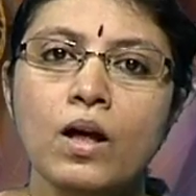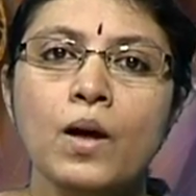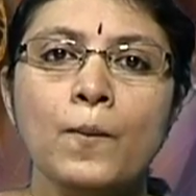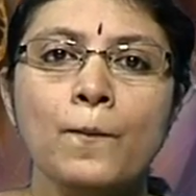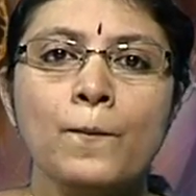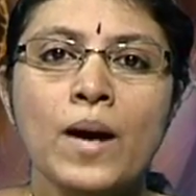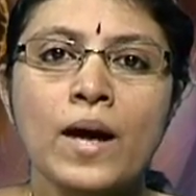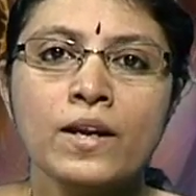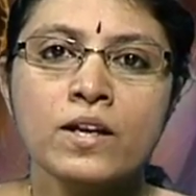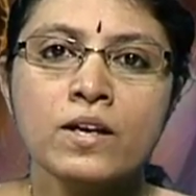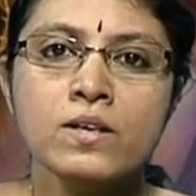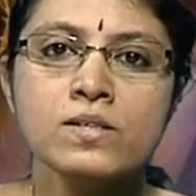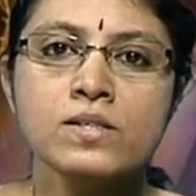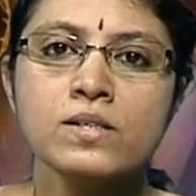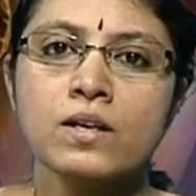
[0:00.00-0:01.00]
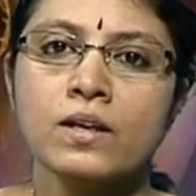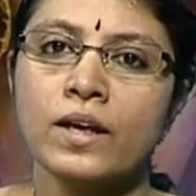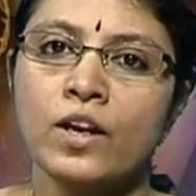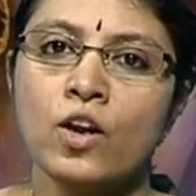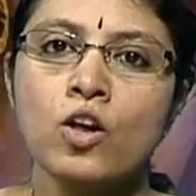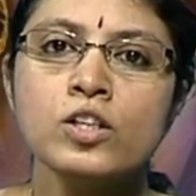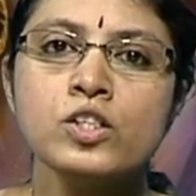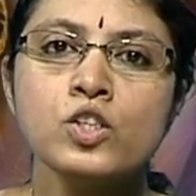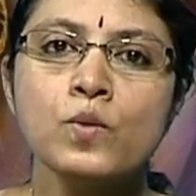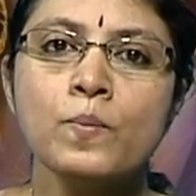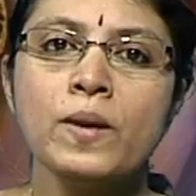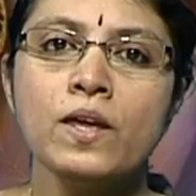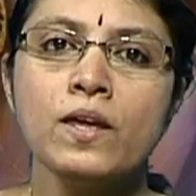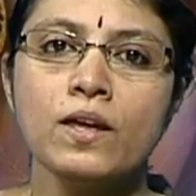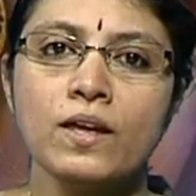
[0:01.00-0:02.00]
Barriers can also
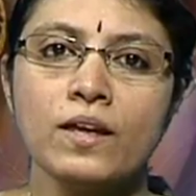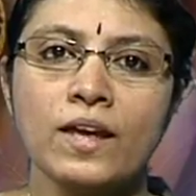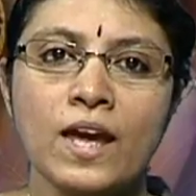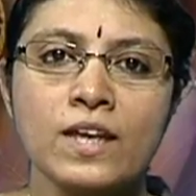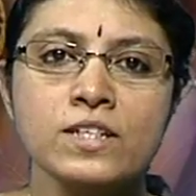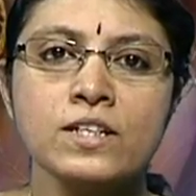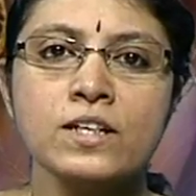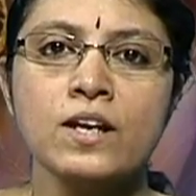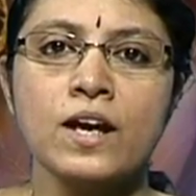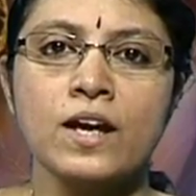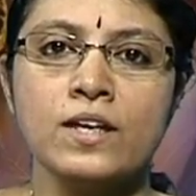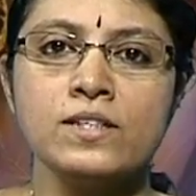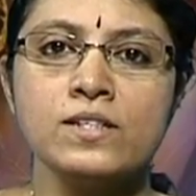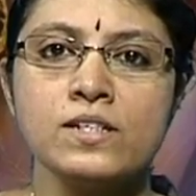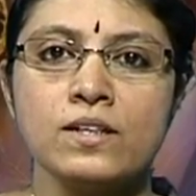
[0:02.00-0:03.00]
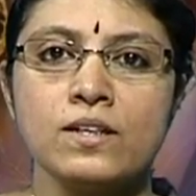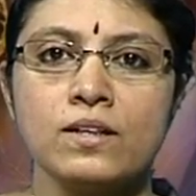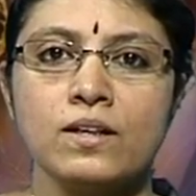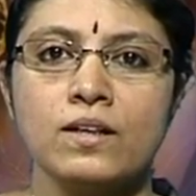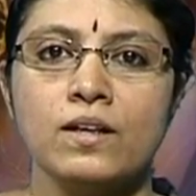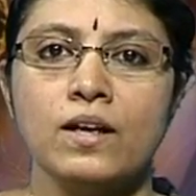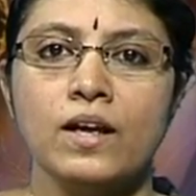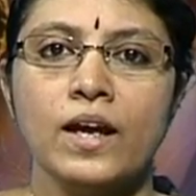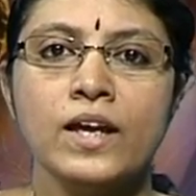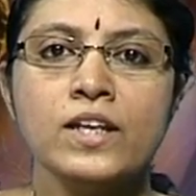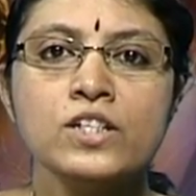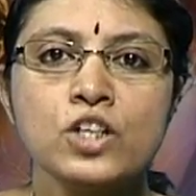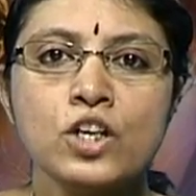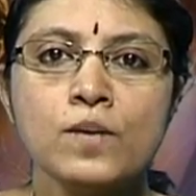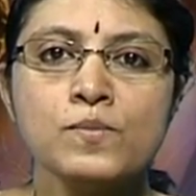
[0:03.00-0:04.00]
be categorized in
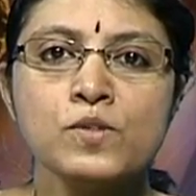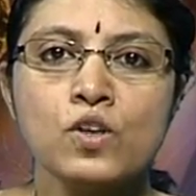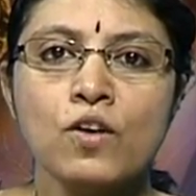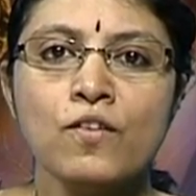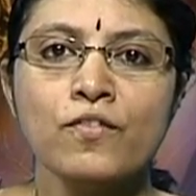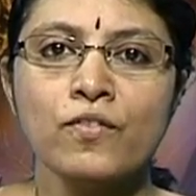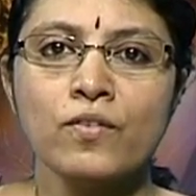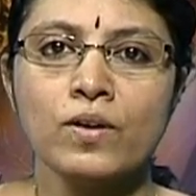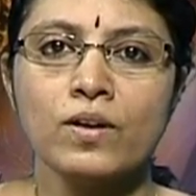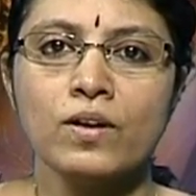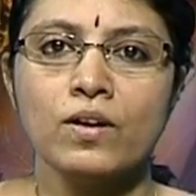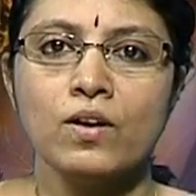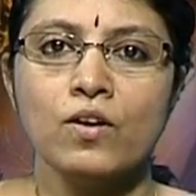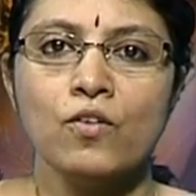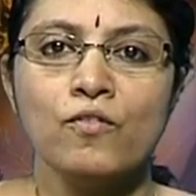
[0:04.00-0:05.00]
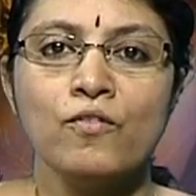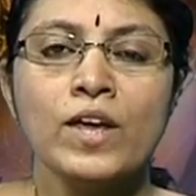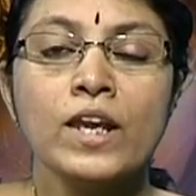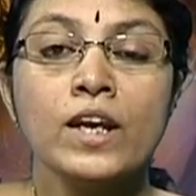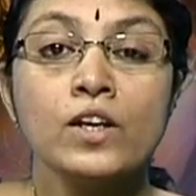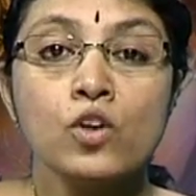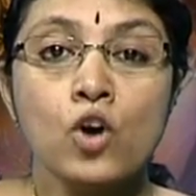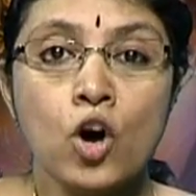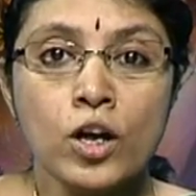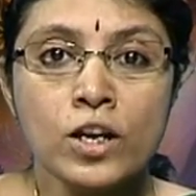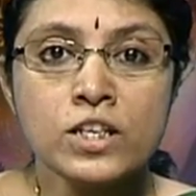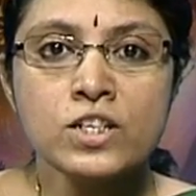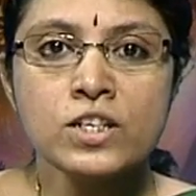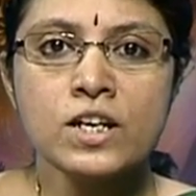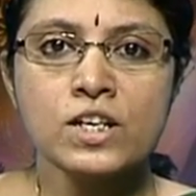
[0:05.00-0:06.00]
terms of where it
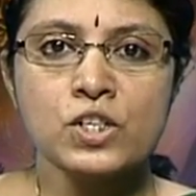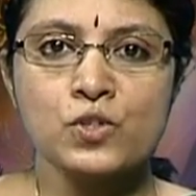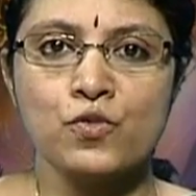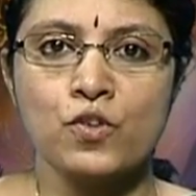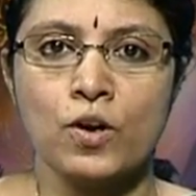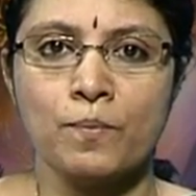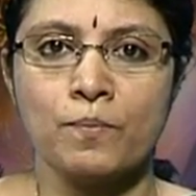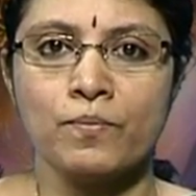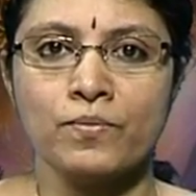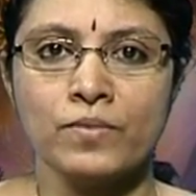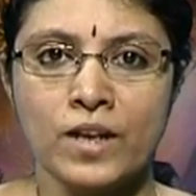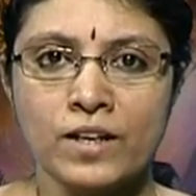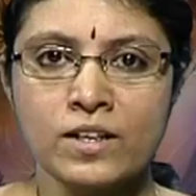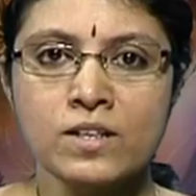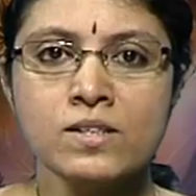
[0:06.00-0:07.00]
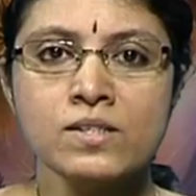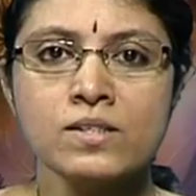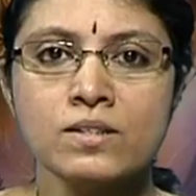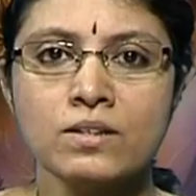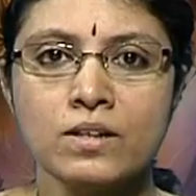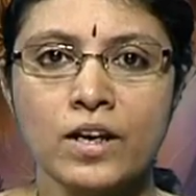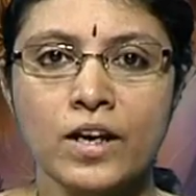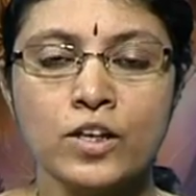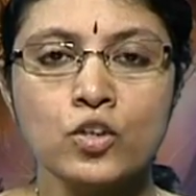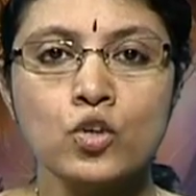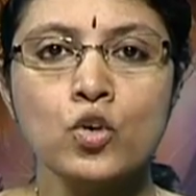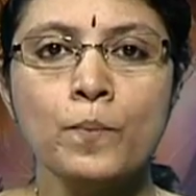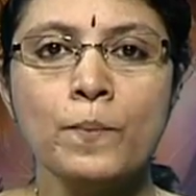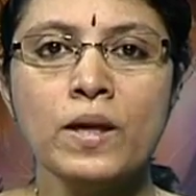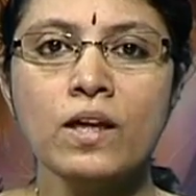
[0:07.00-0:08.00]
originates from. That is, it
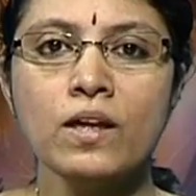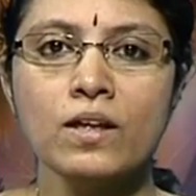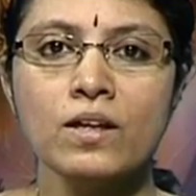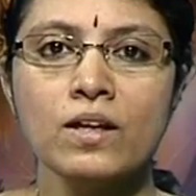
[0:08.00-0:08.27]
could be